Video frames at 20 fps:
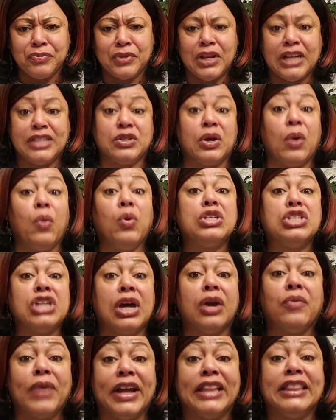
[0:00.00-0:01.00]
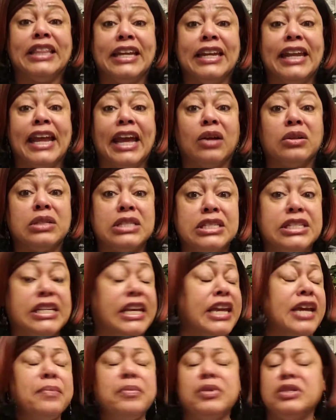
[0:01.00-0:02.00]
So I want y'all to write that down.
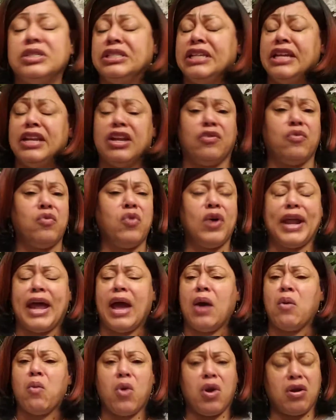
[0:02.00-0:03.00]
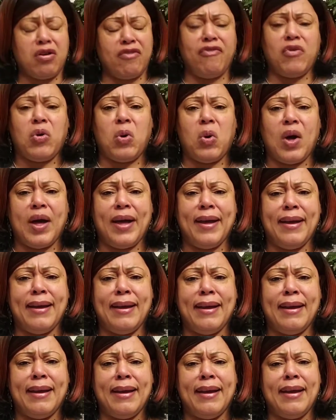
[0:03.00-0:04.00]
10% of what I work for
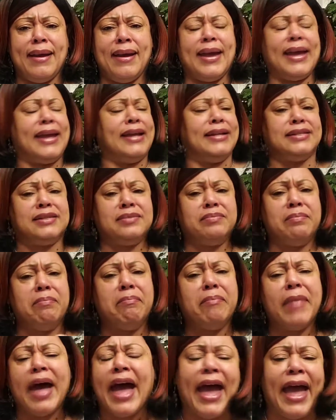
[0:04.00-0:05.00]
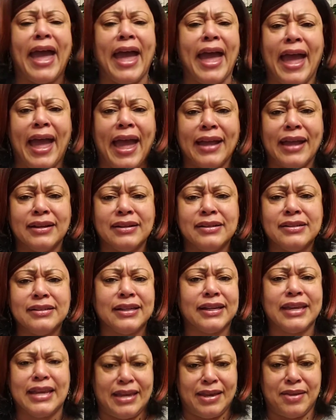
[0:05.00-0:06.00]
is mine to
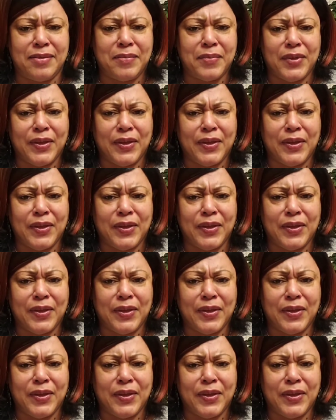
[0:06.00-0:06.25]
keep.